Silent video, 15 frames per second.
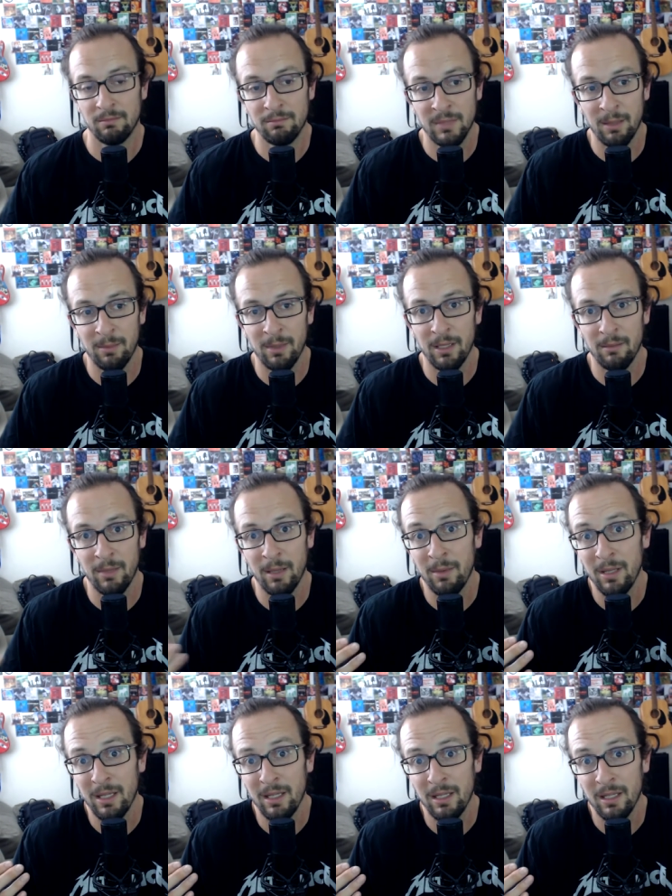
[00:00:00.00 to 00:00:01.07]
Maybe
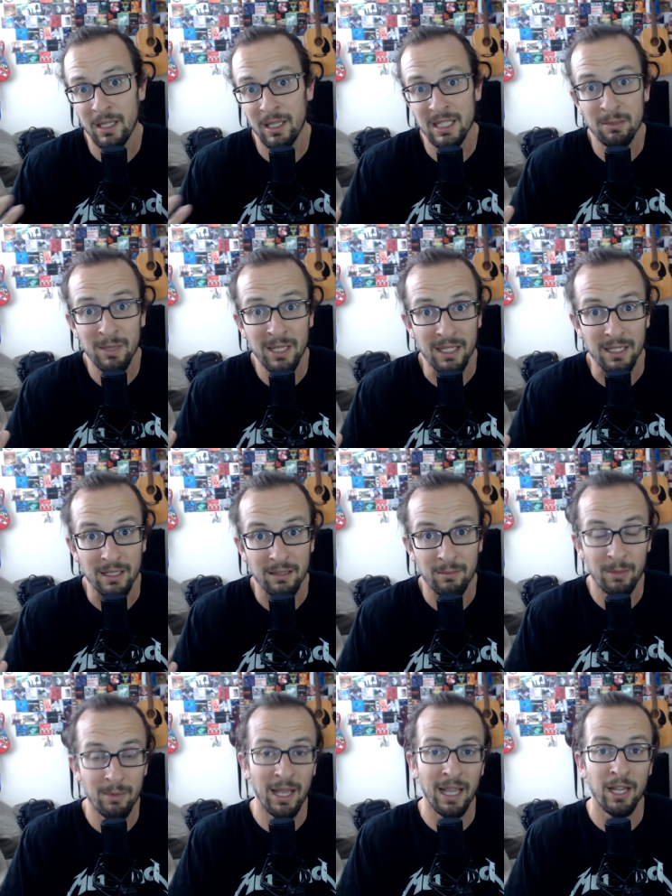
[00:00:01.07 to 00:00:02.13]
it's me.
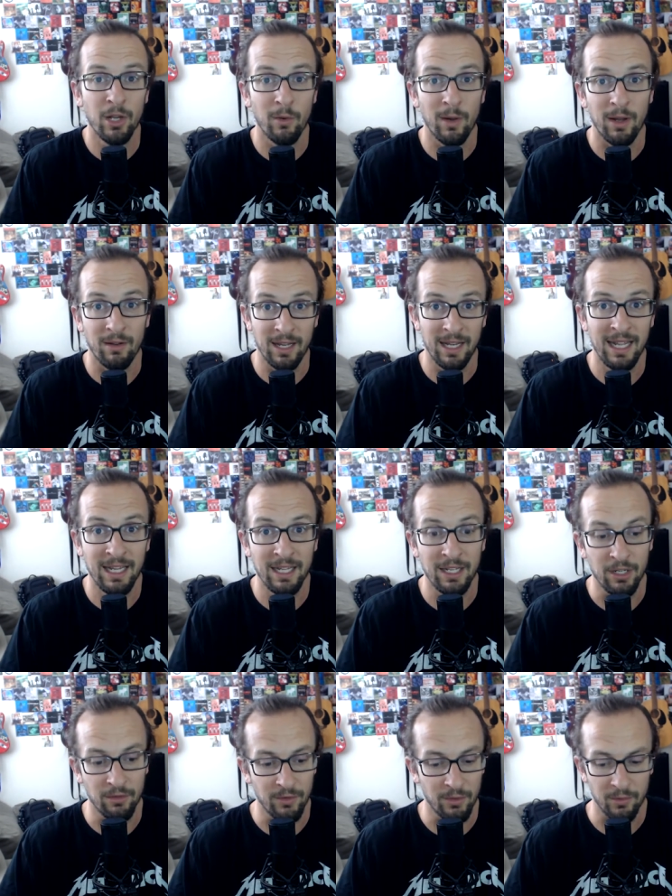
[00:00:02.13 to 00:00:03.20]
Maybe I can go out and I can
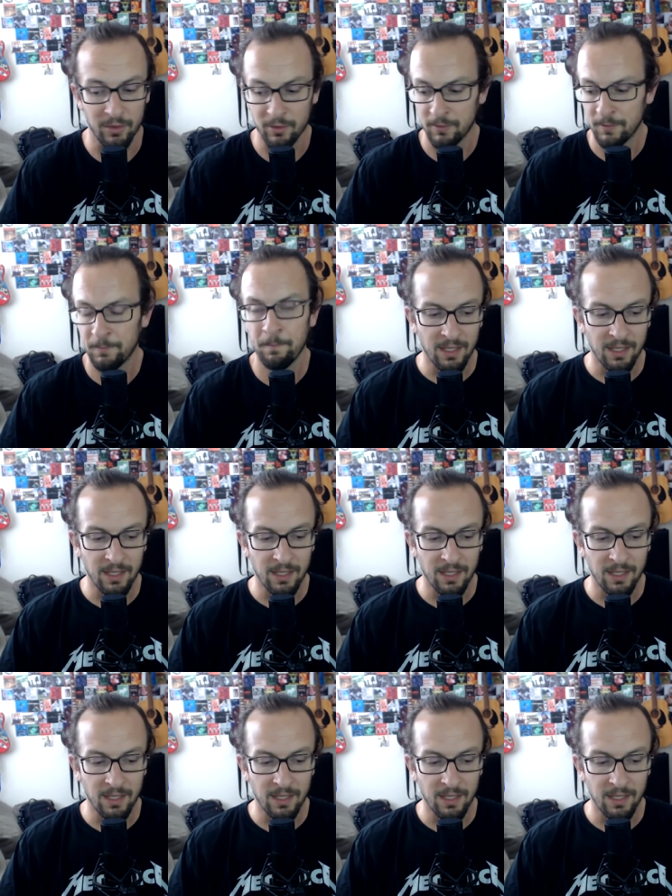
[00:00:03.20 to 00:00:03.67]
interview with you.